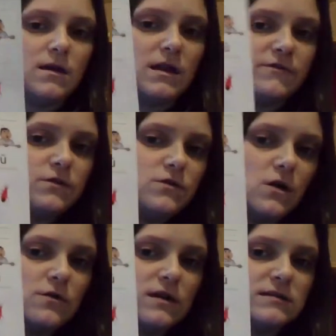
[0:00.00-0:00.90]
And if you
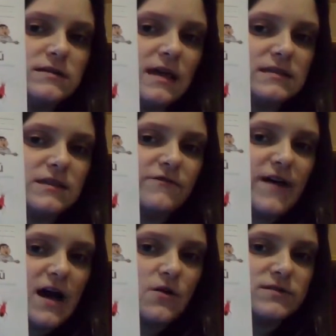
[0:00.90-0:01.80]
notice that the
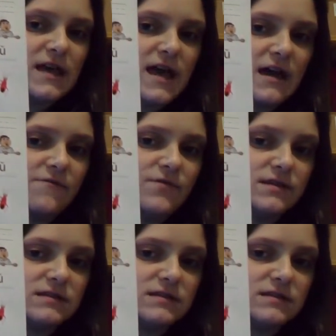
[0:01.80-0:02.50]
vowels have the